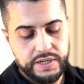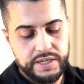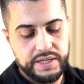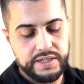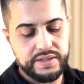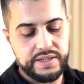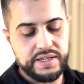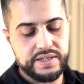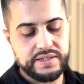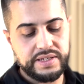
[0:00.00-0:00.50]

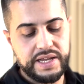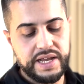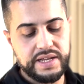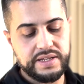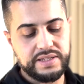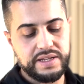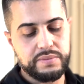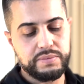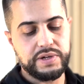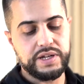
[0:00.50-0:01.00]
In this
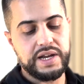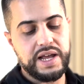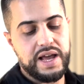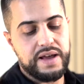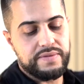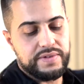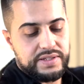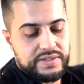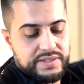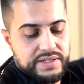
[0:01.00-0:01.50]
case, I'm gonna
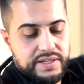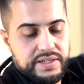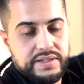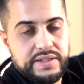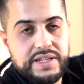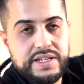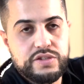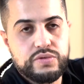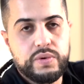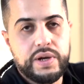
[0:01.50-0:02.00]
have it sitting
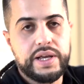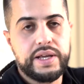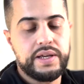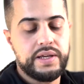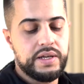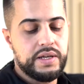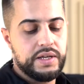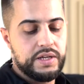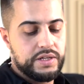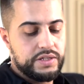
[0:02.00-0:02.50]
this
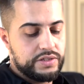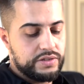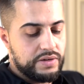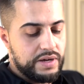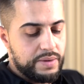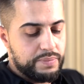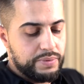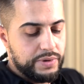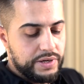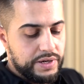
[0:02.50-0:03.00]
way, so
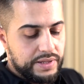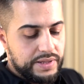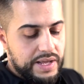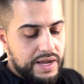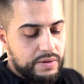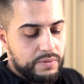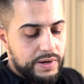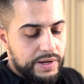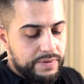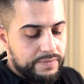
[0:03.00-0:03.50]
I put it
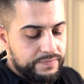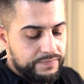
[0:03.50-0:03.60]
that way.